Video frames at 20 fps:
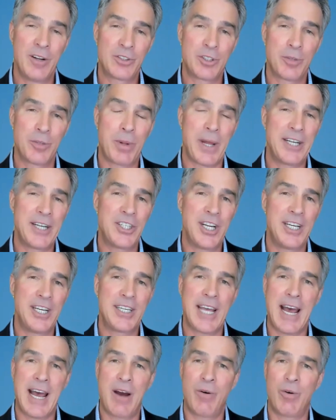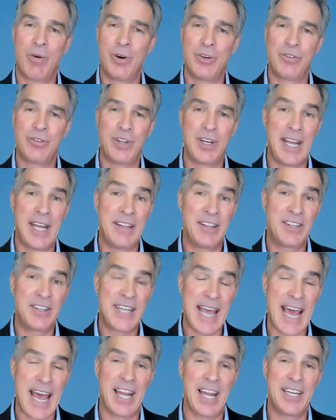supply chain towers
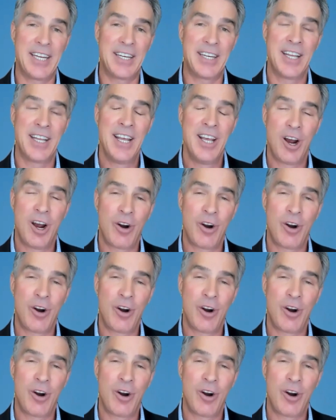and talent